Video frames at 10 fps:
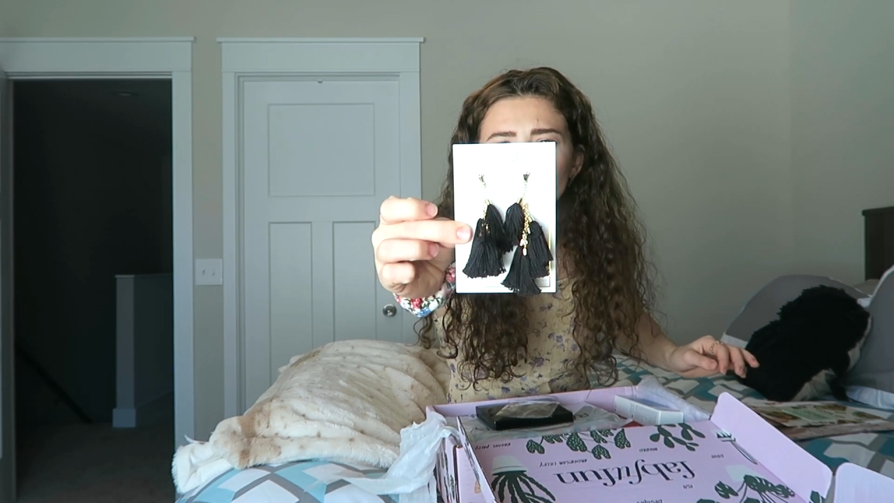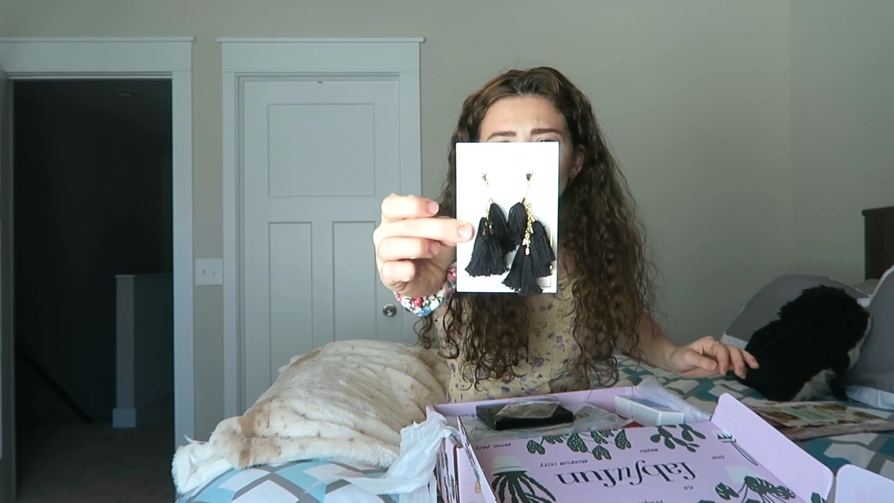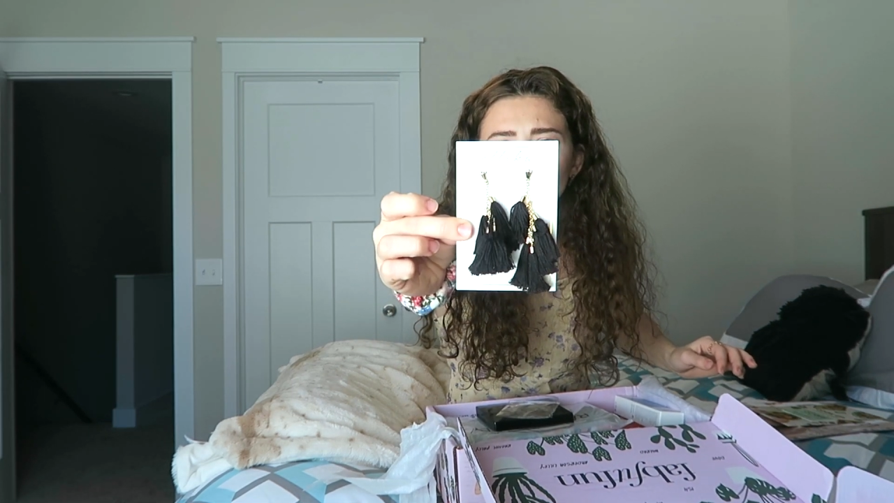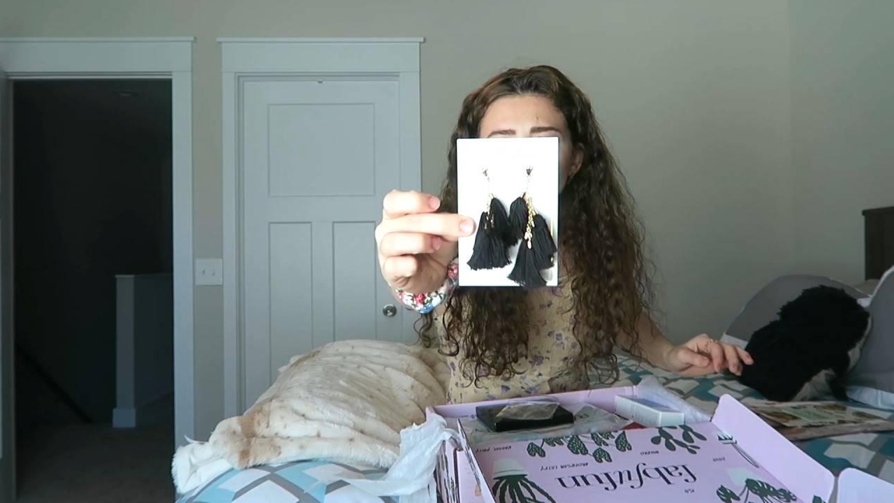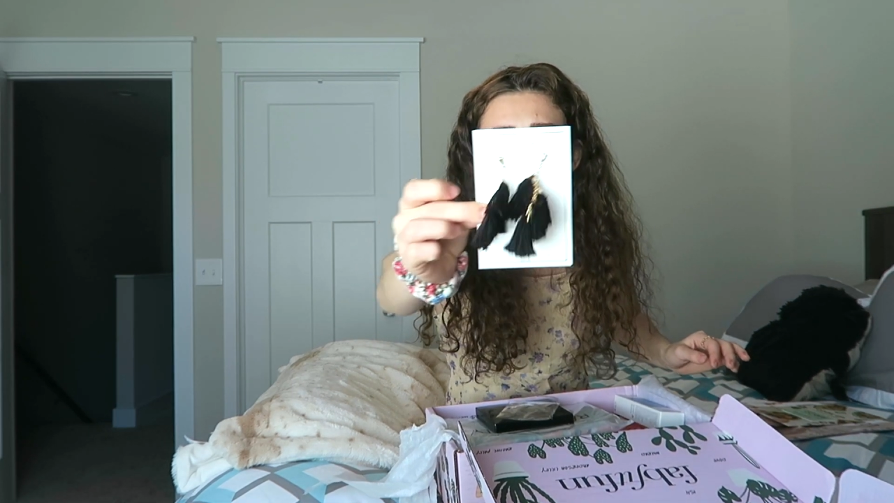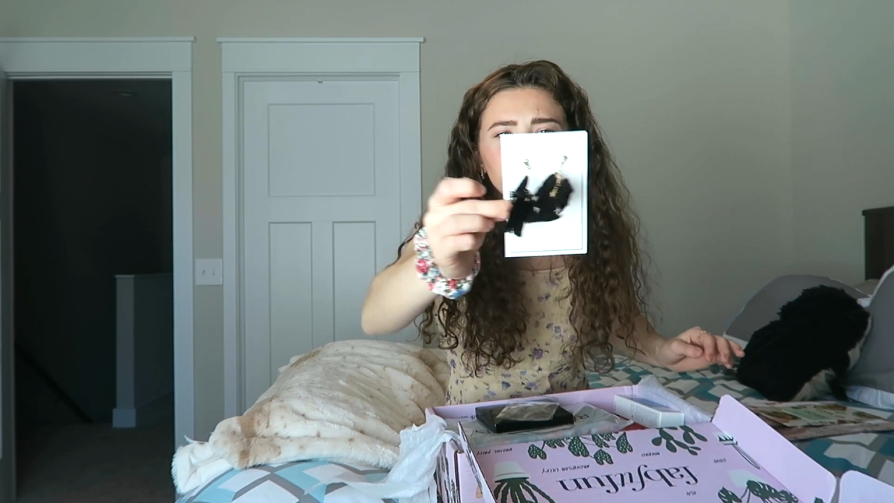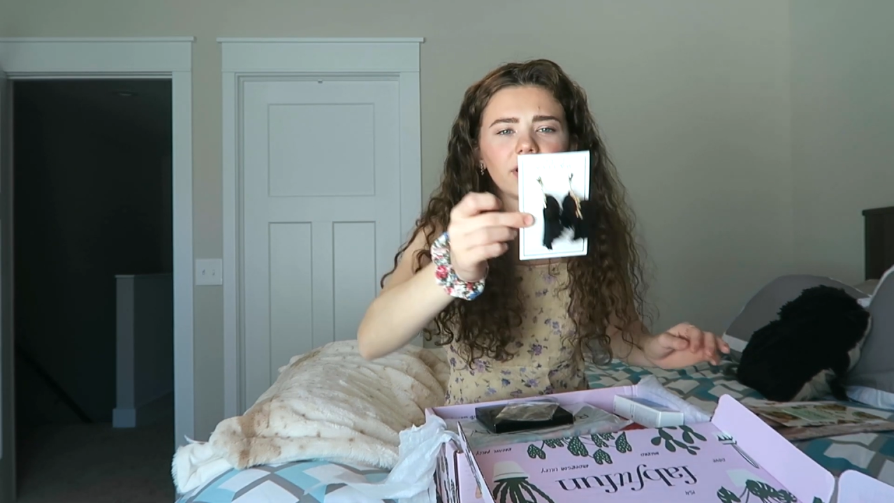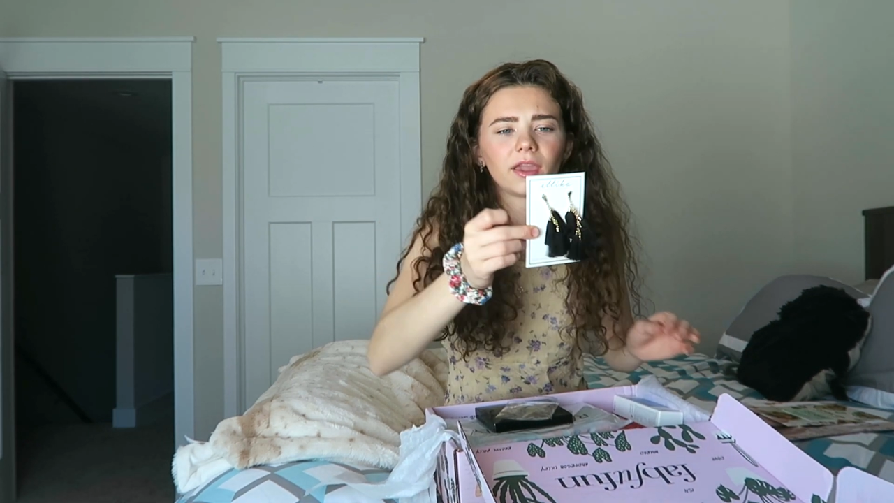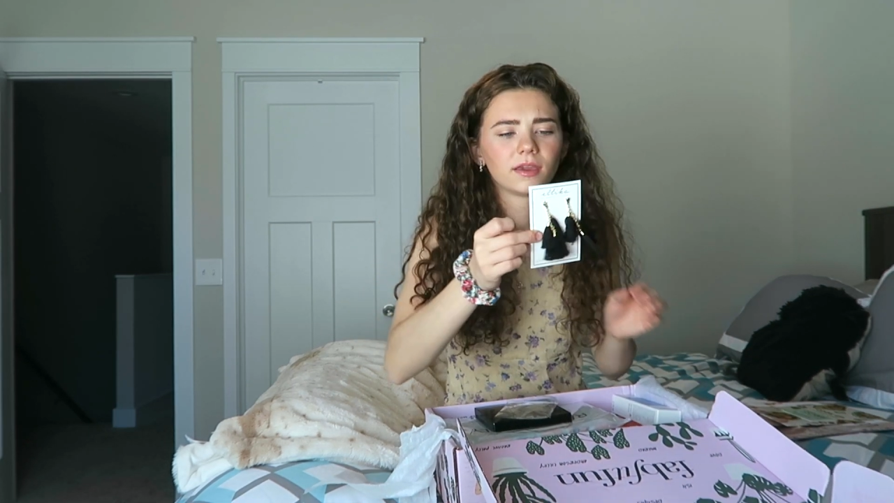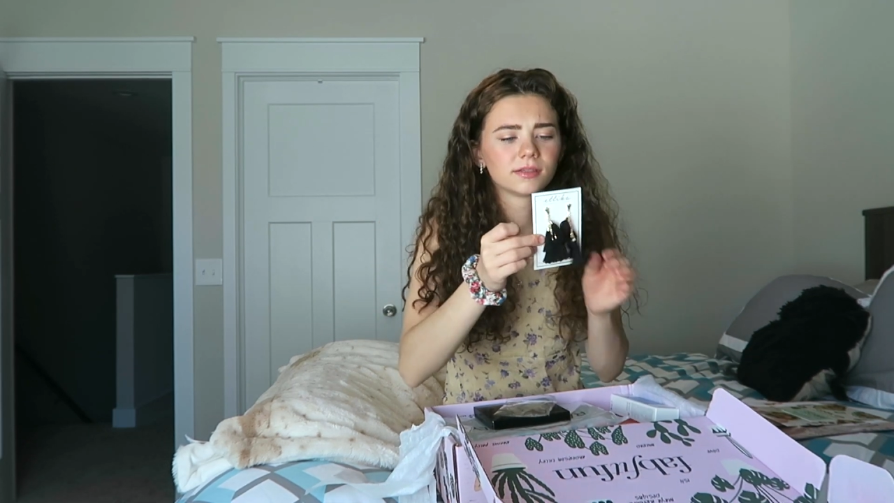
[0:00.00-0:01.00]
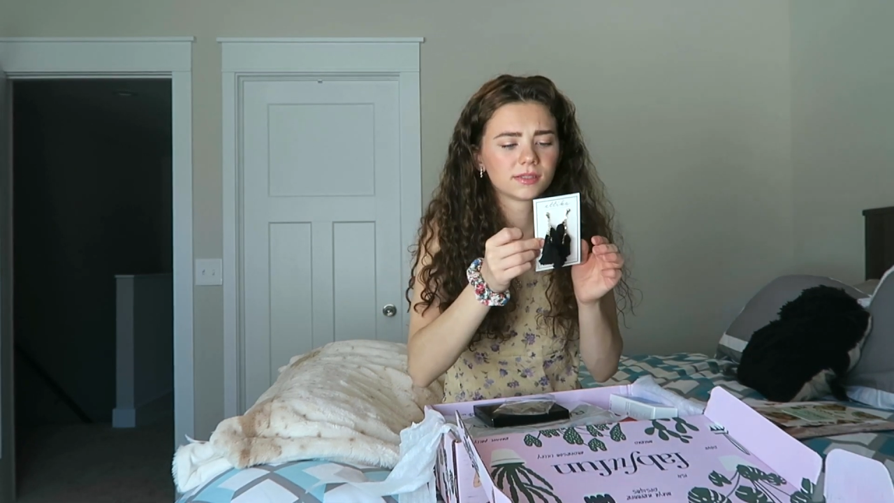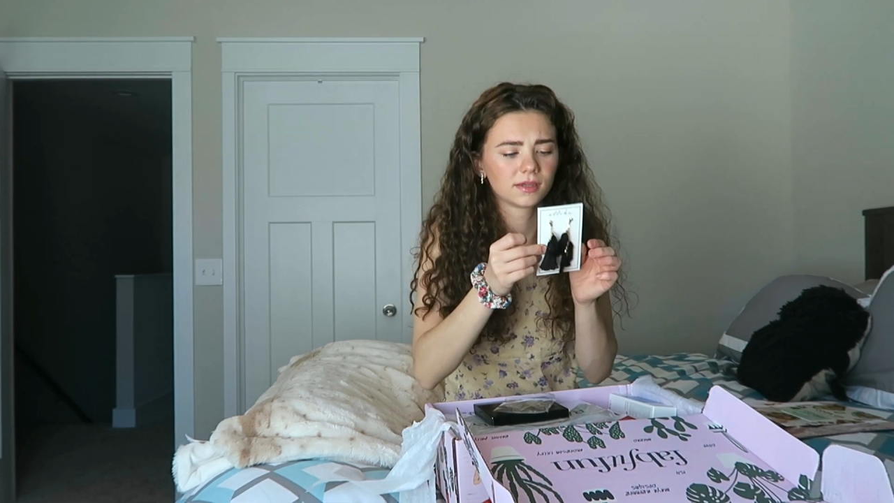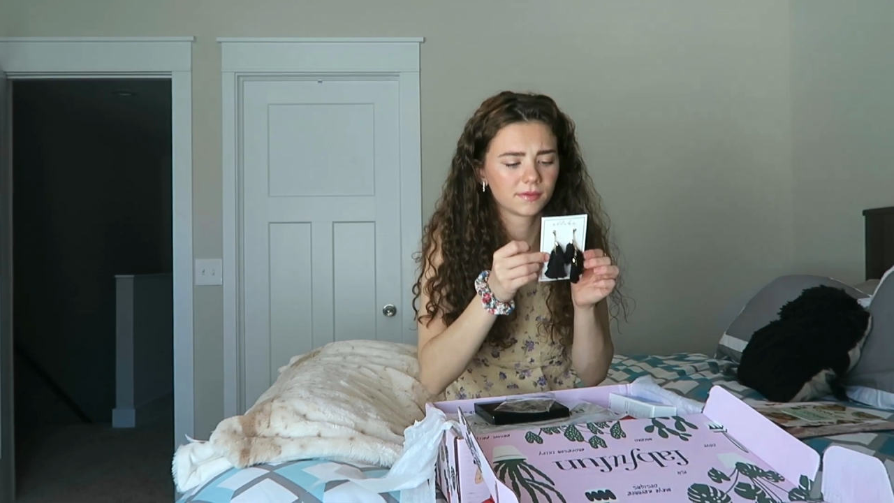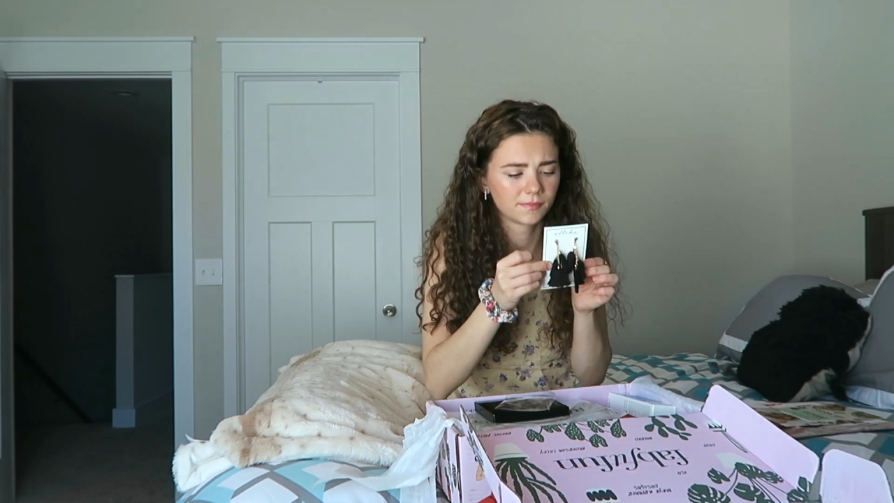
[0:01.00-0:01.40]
They're the brand